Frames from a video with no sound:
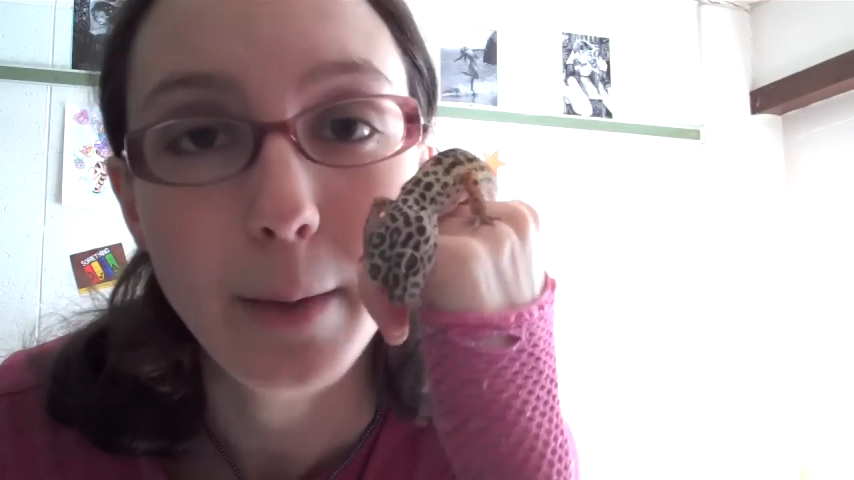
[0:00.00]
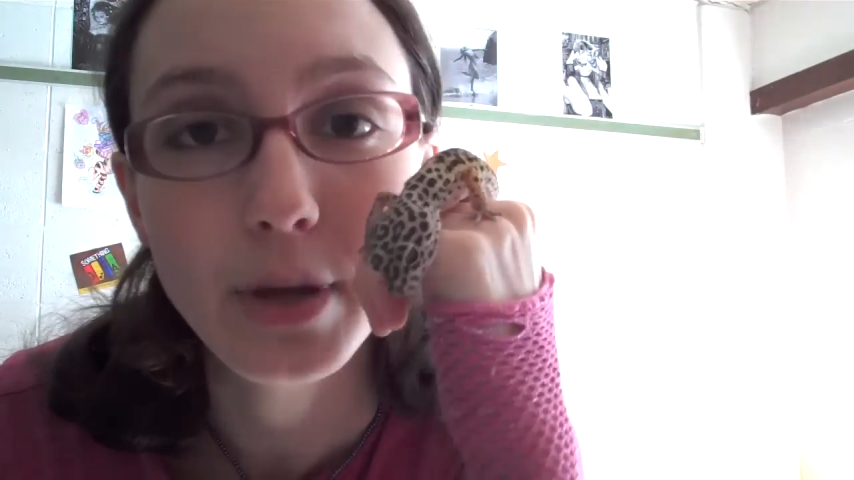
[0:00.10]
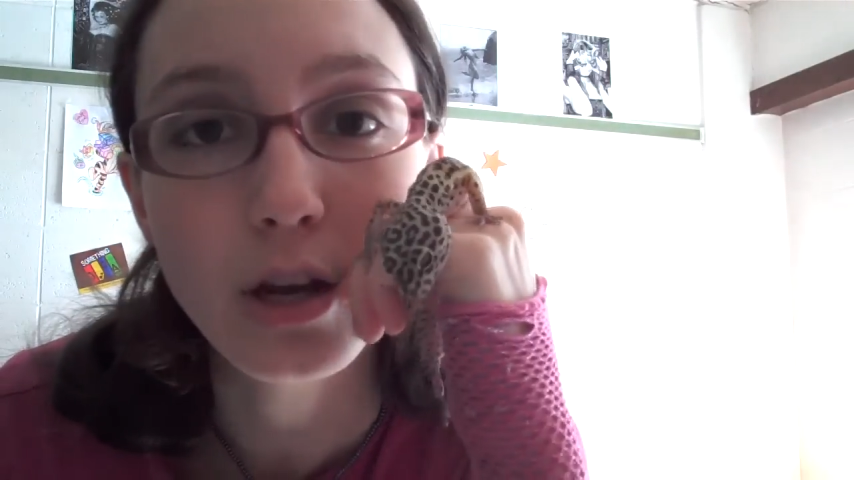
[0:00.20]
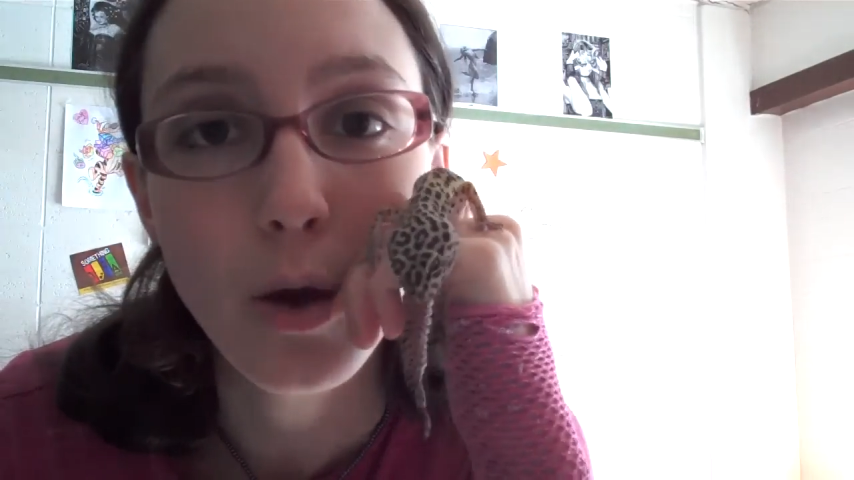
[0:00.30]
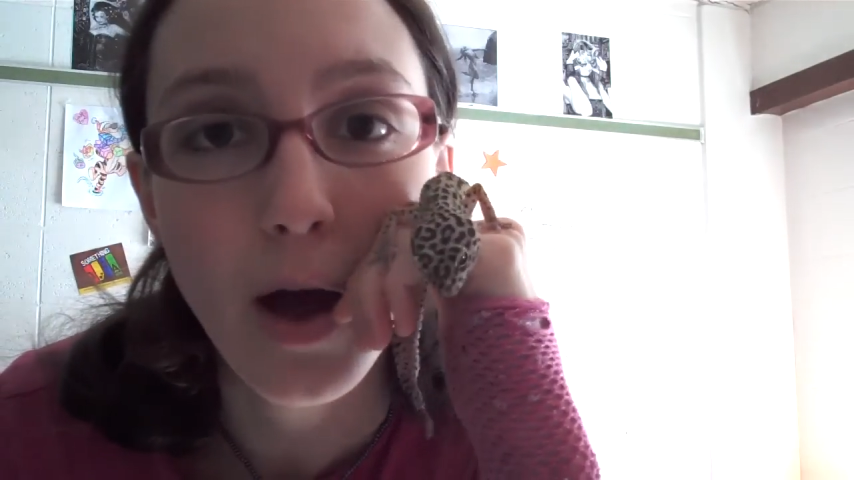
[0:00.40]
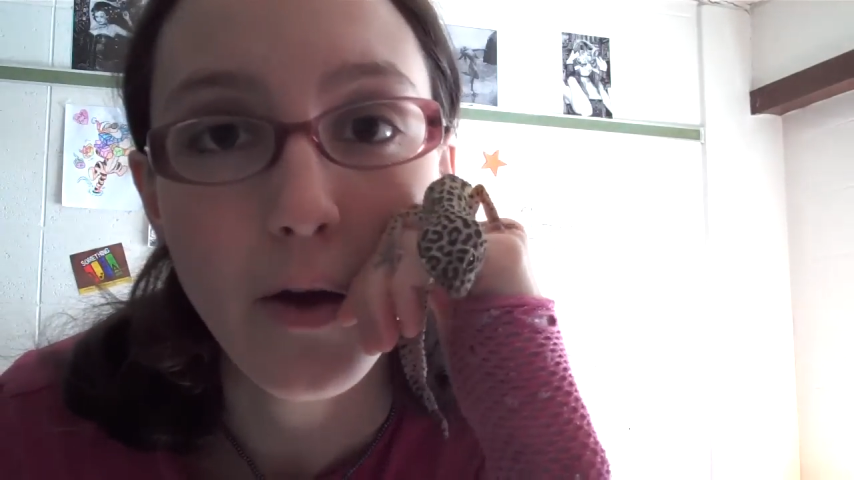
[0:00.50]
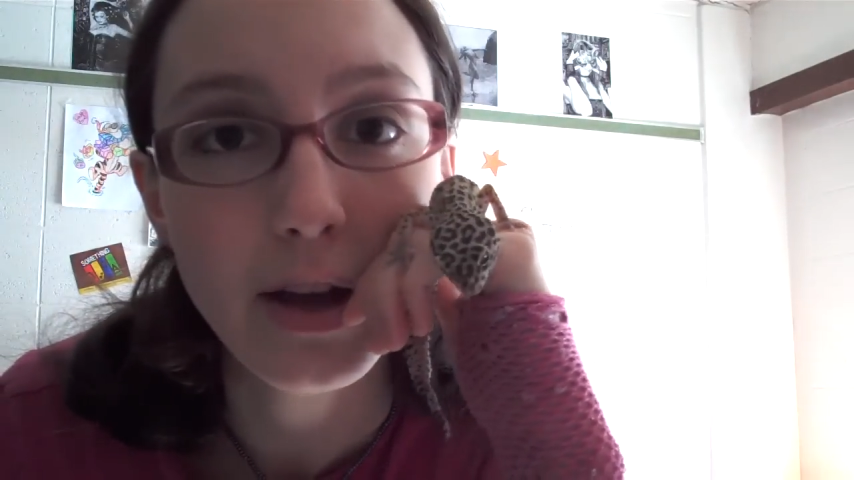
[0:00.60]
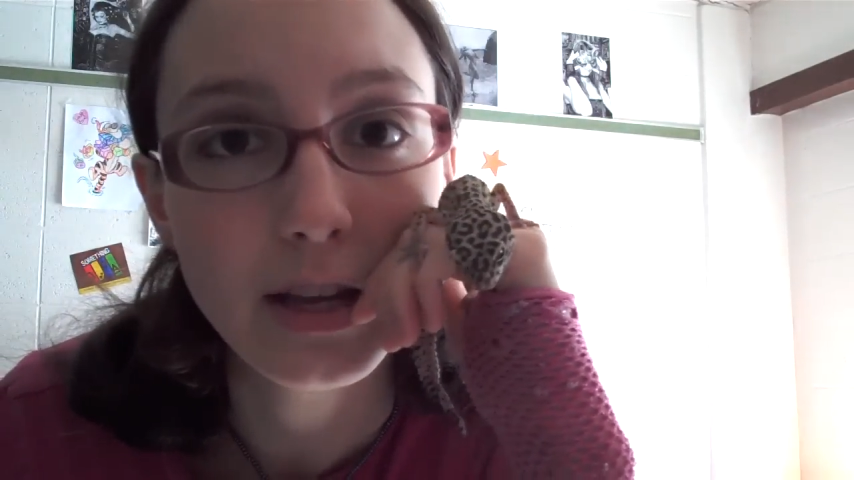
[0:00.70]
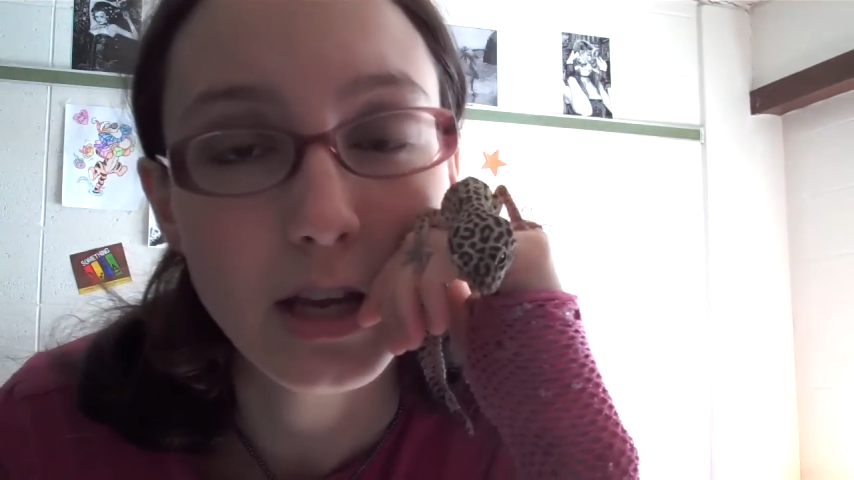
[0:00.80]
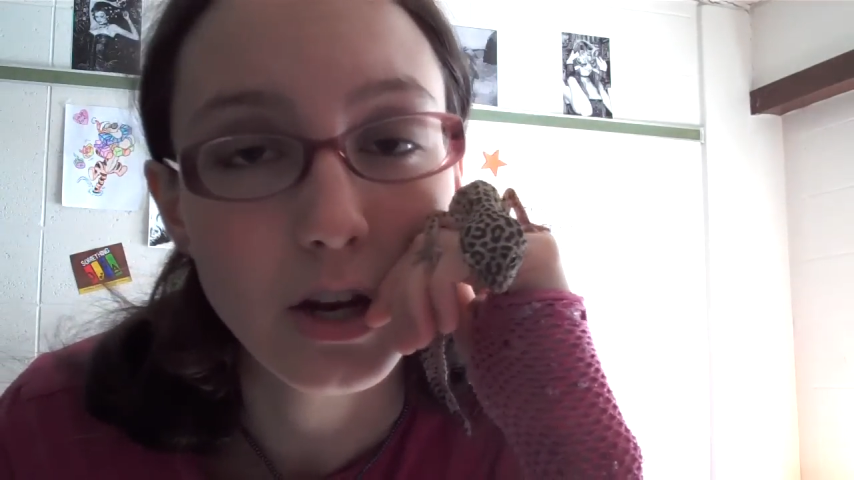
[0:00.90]
I'm gonna go out
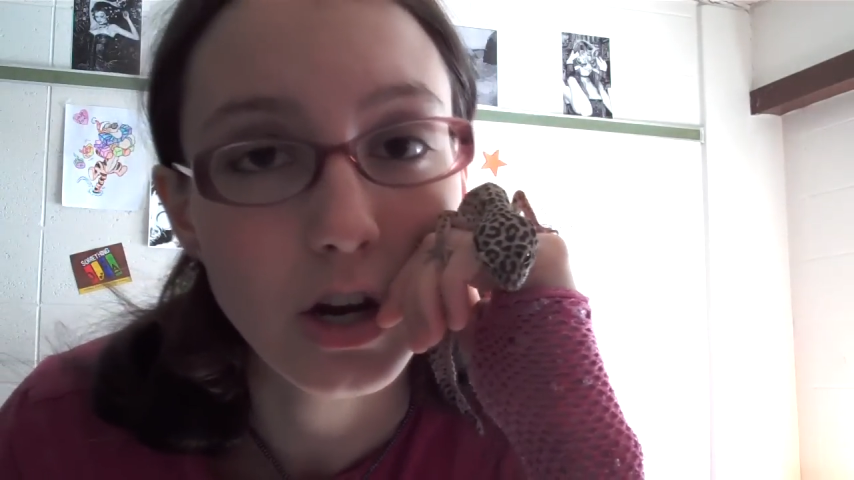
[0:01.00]
and get